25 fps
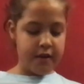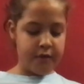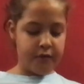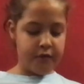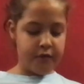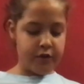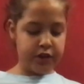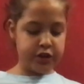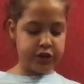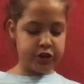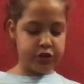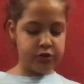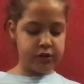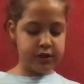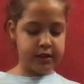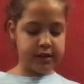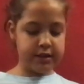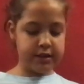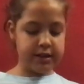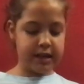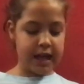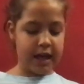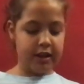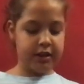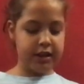fresh green
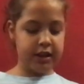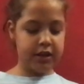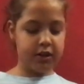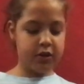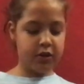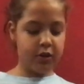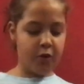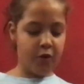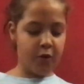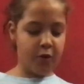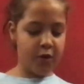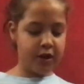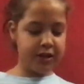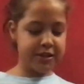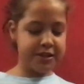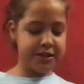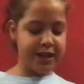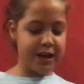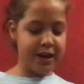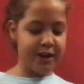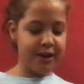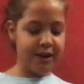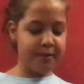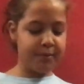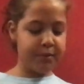salad, corn,
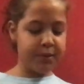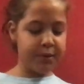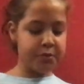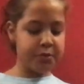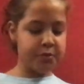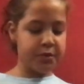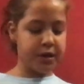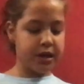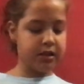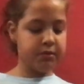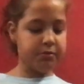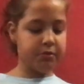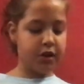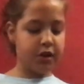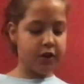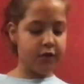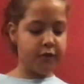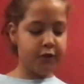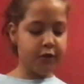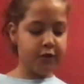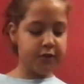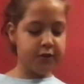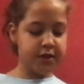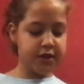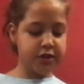cherry blue raspberry
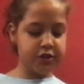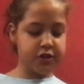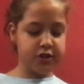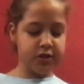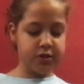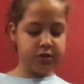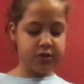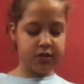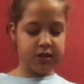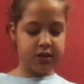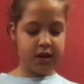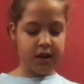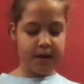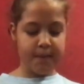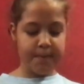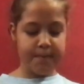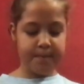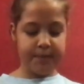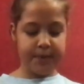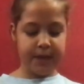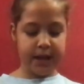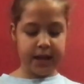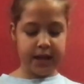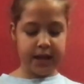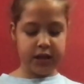frozen juice cup,
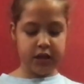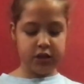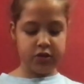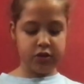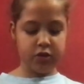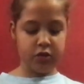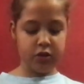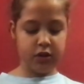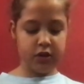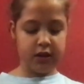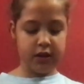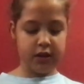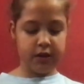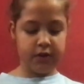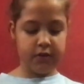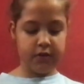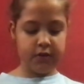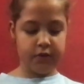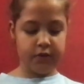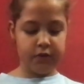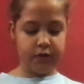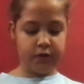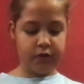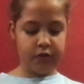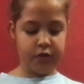and assorted
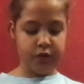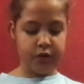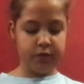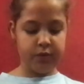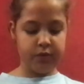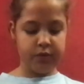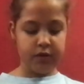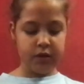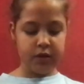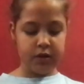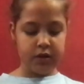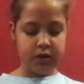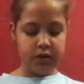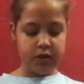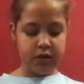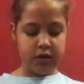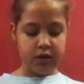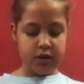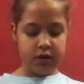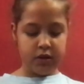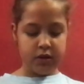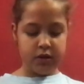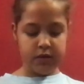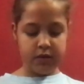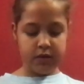fruit.
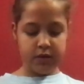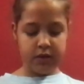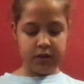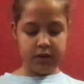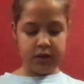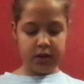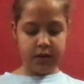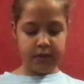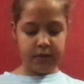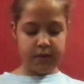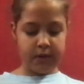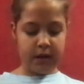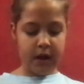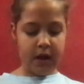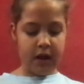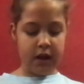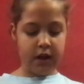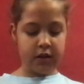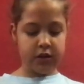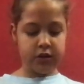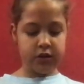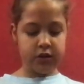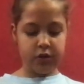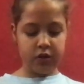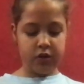
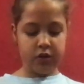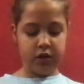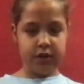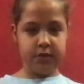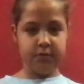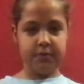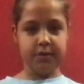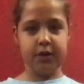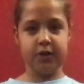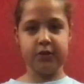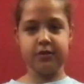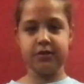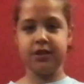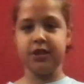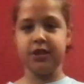Assorted milk